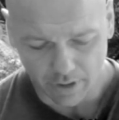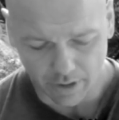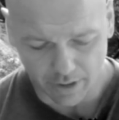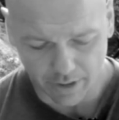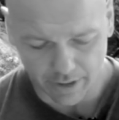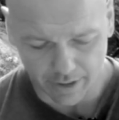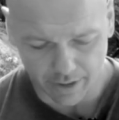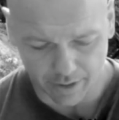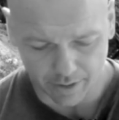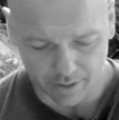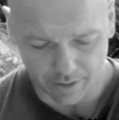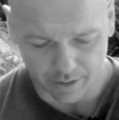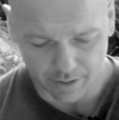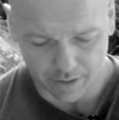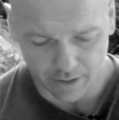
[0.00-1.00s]

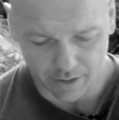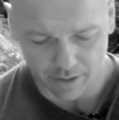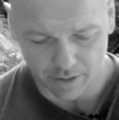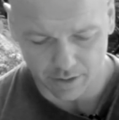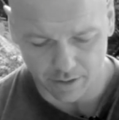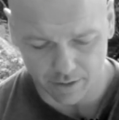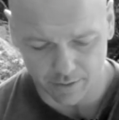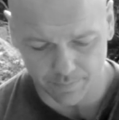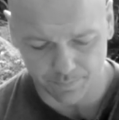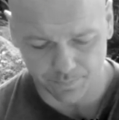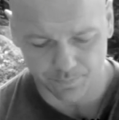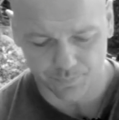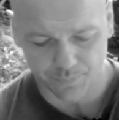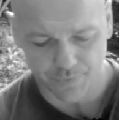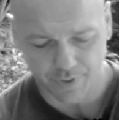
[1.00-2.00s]
Okay. Um,
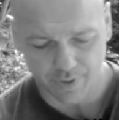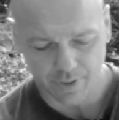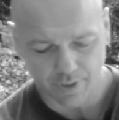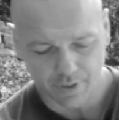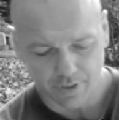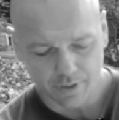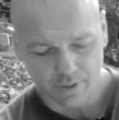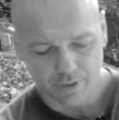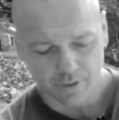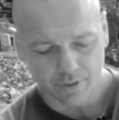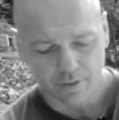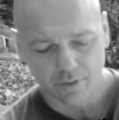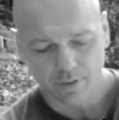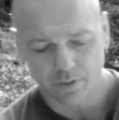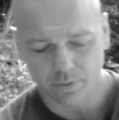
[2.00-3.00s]

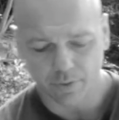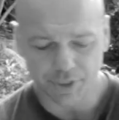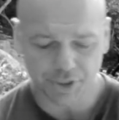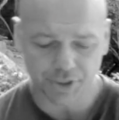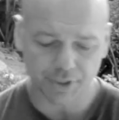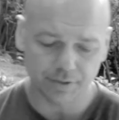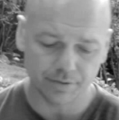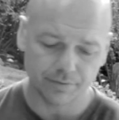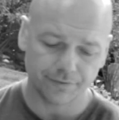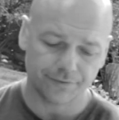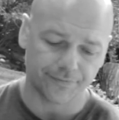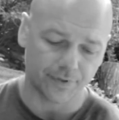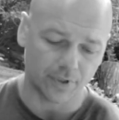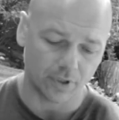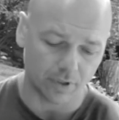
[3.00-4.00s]
question
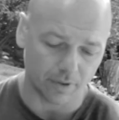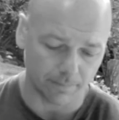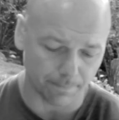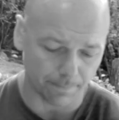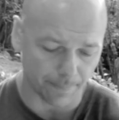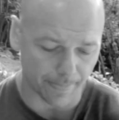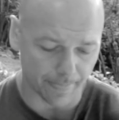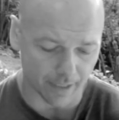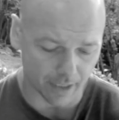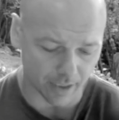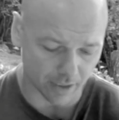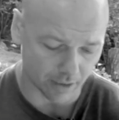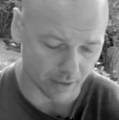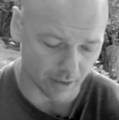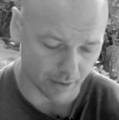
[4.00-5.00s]
from
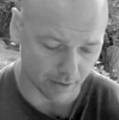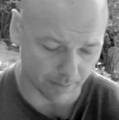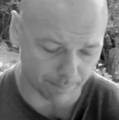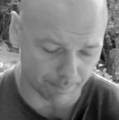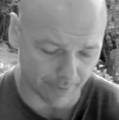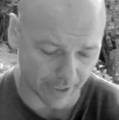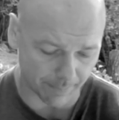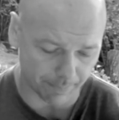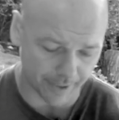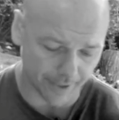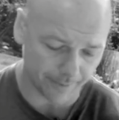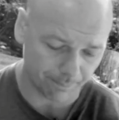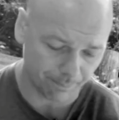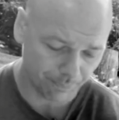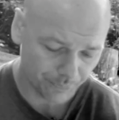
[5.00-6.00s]
uh,
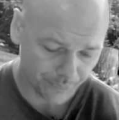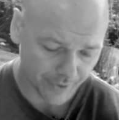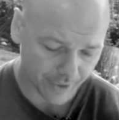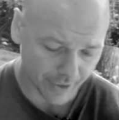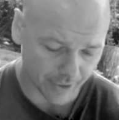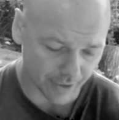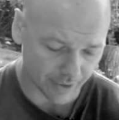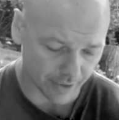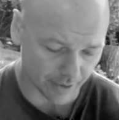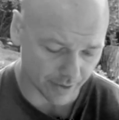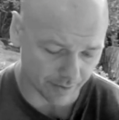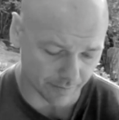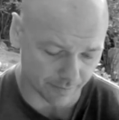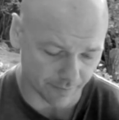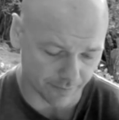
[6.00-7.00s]
Papa
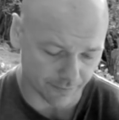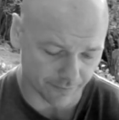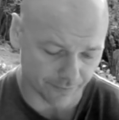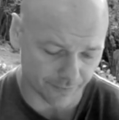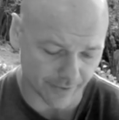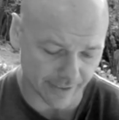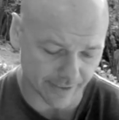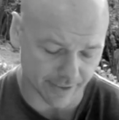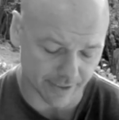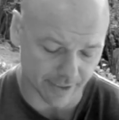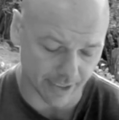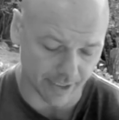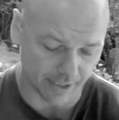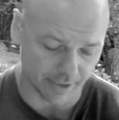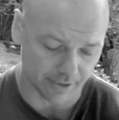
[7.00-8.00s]
uh,
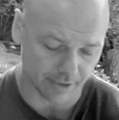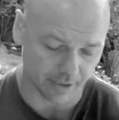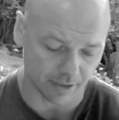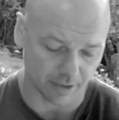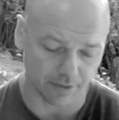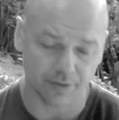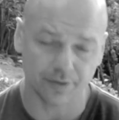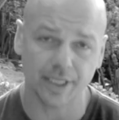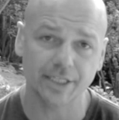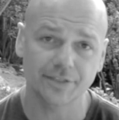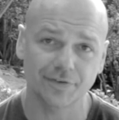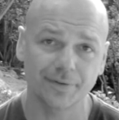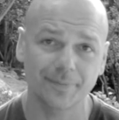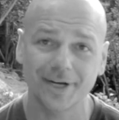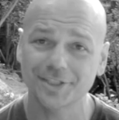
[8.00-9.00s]
Franciscini. So
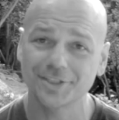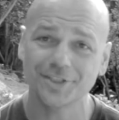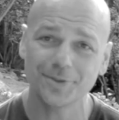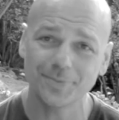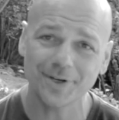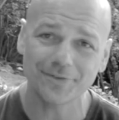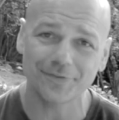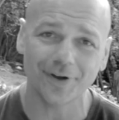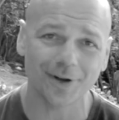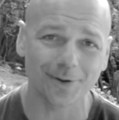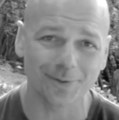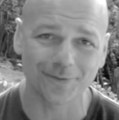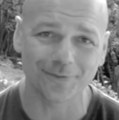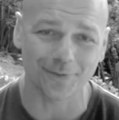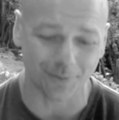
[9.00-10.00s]
thanks very much. You've been a
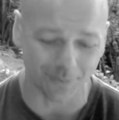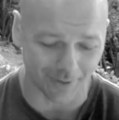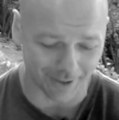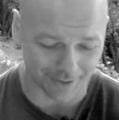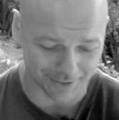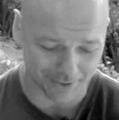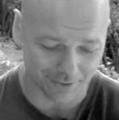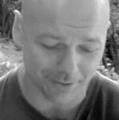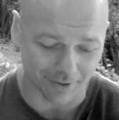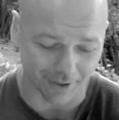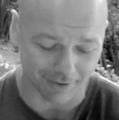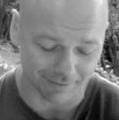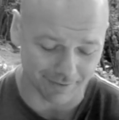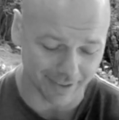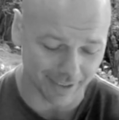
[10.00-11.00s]
follower for a while too.
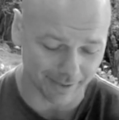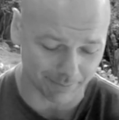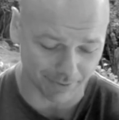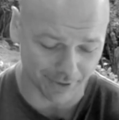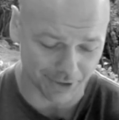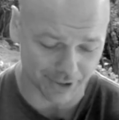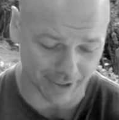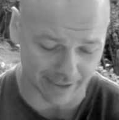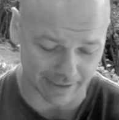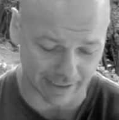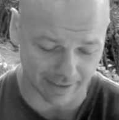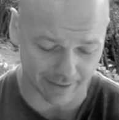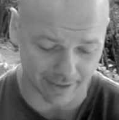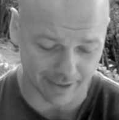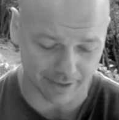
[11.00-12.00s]
I really appreciate
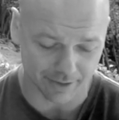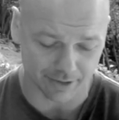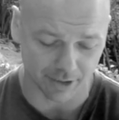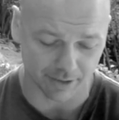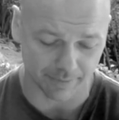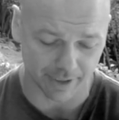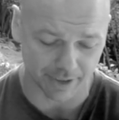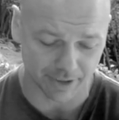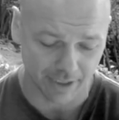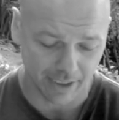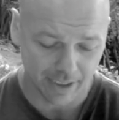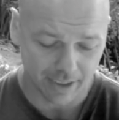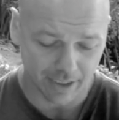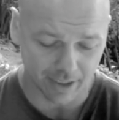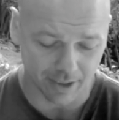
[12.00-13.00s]
that. Thank you so much.
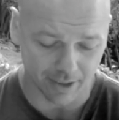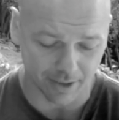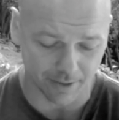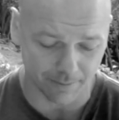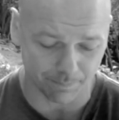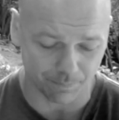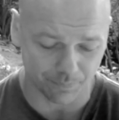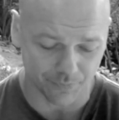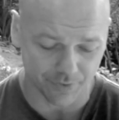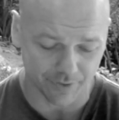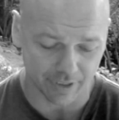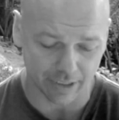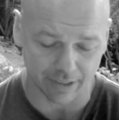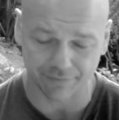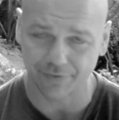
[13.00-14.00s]
Um,
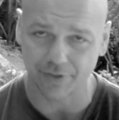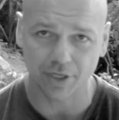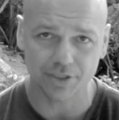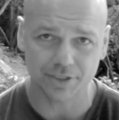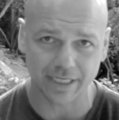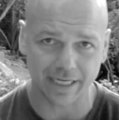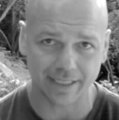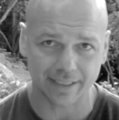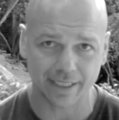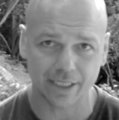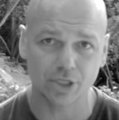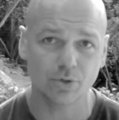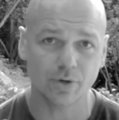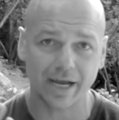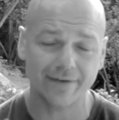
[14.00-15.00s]
you know, for those of you out
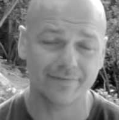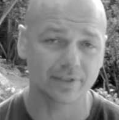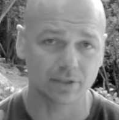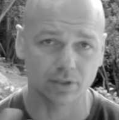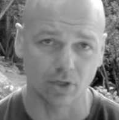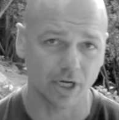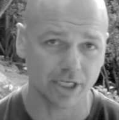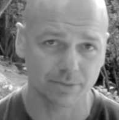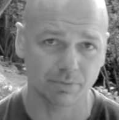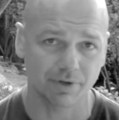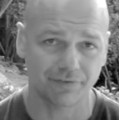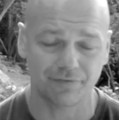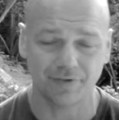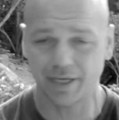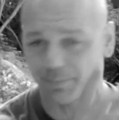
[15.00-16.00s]
there who haven't liked
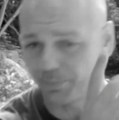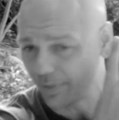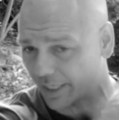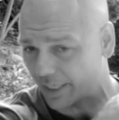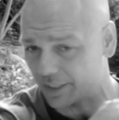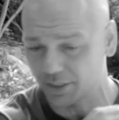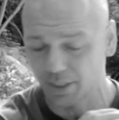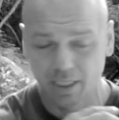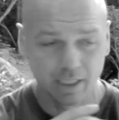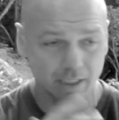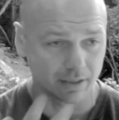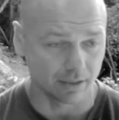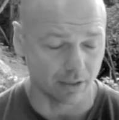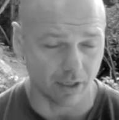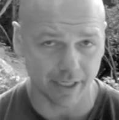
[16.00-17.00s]
my fan page,
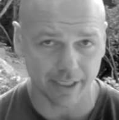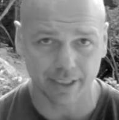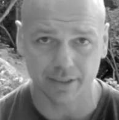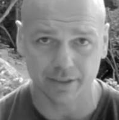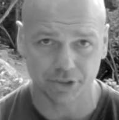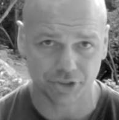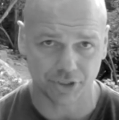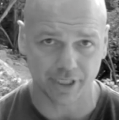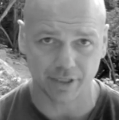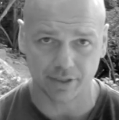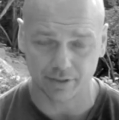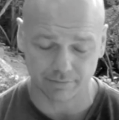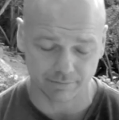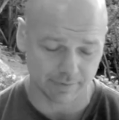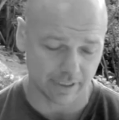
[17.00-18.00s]
like it,
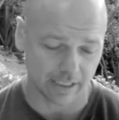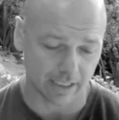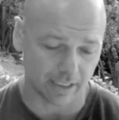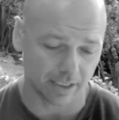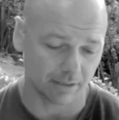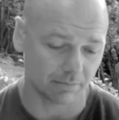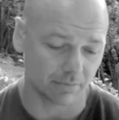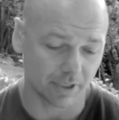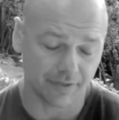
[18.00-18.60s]
share it, um,